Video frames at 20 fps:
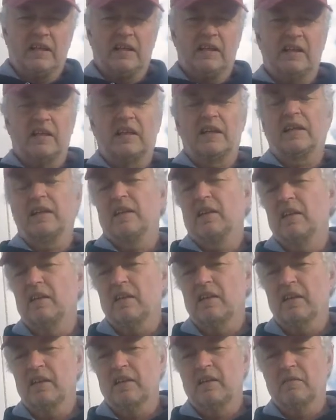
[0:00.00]

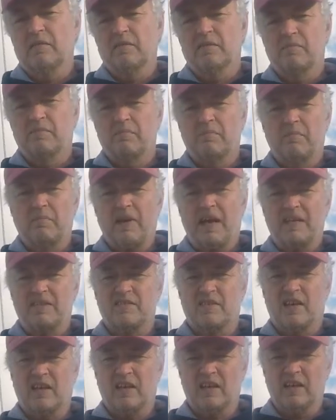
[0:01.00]
align the
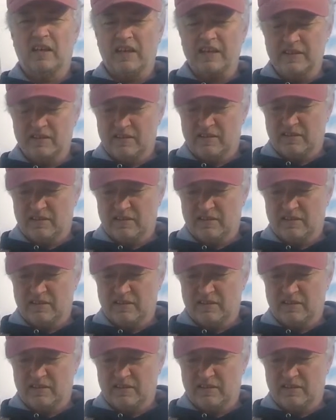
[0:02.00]
masthead light,